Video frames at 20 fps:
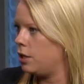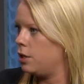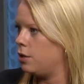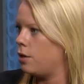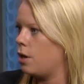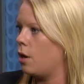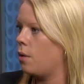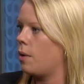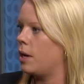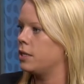You
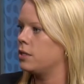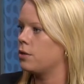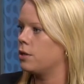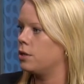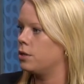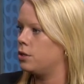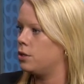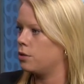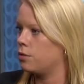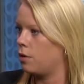know, I
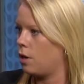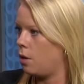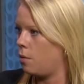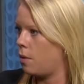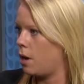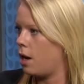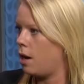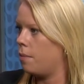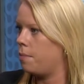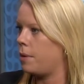started to grow
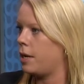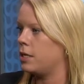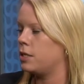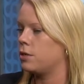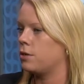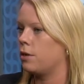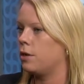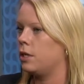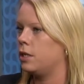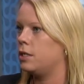up. I
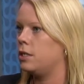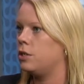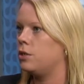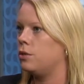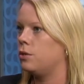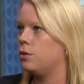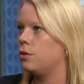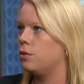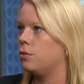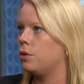started
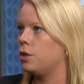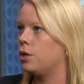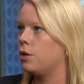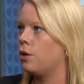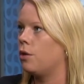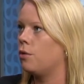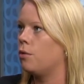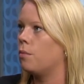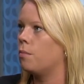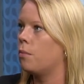to, you
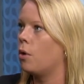know,